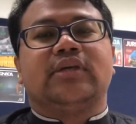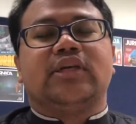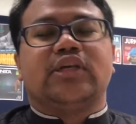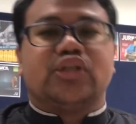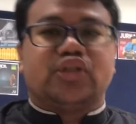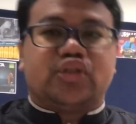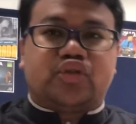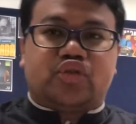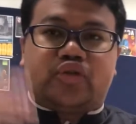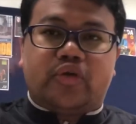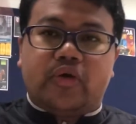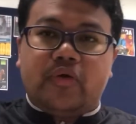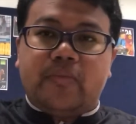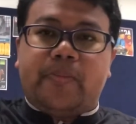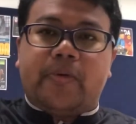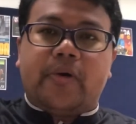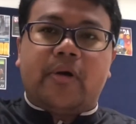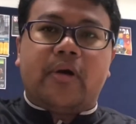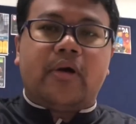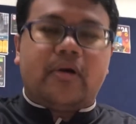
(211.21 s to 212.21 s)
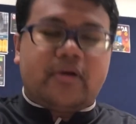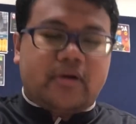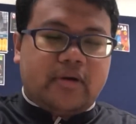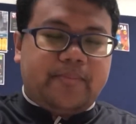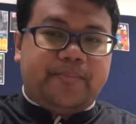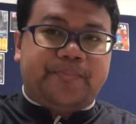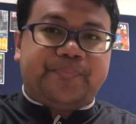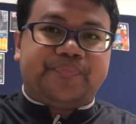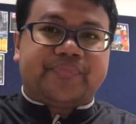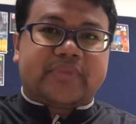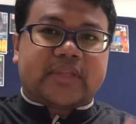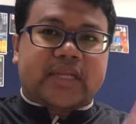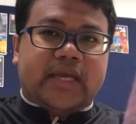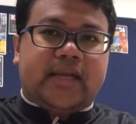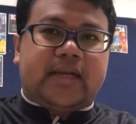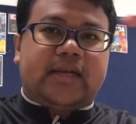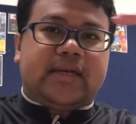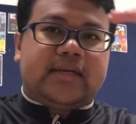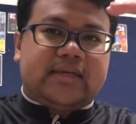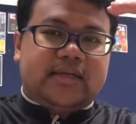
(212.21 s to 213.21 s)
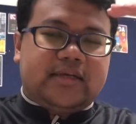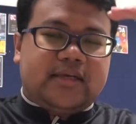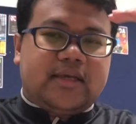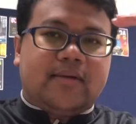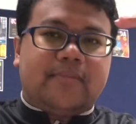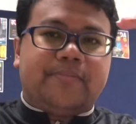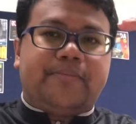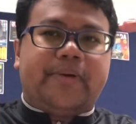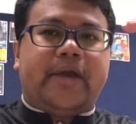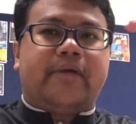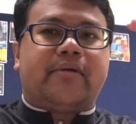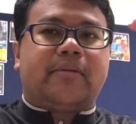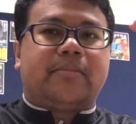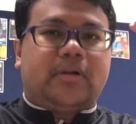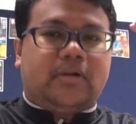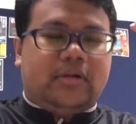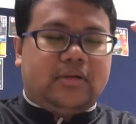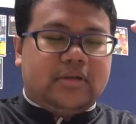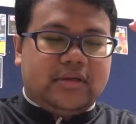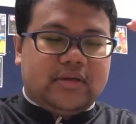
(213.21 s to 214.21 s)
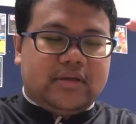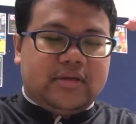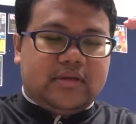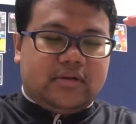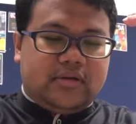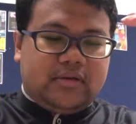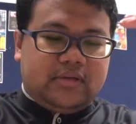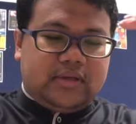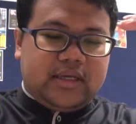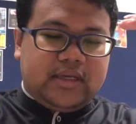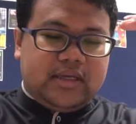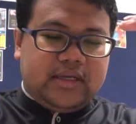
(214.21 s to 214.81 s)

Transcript: Super and comparable. Okay,